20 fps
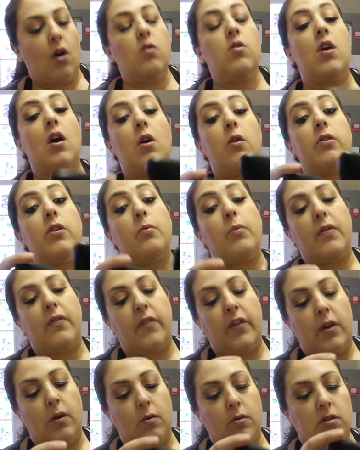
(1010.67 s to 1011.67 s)
Oh no, the
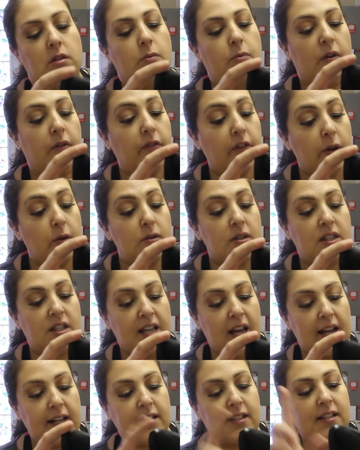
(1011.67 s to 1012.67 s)
reviews. The reviews
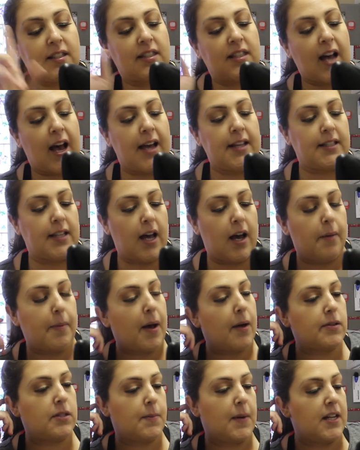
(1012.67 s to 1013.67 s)
said to size up.
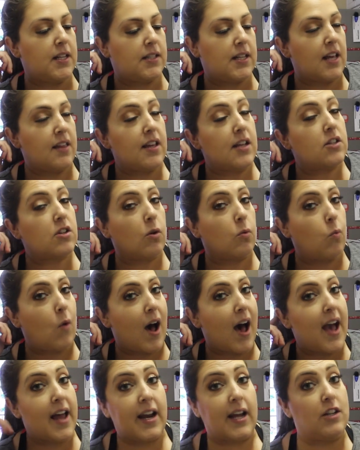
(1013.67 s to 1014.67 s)
I was about to say these are
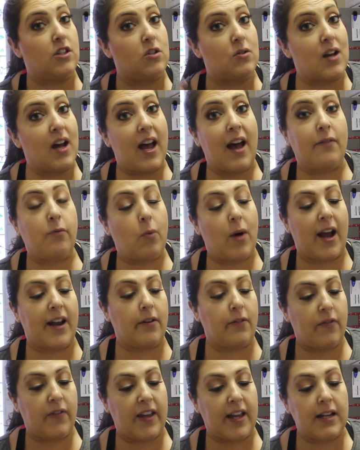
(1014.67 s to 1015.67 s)
wide. I do not have
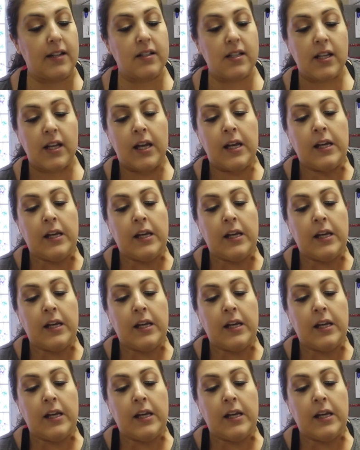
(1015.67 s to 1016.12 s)
wide feet.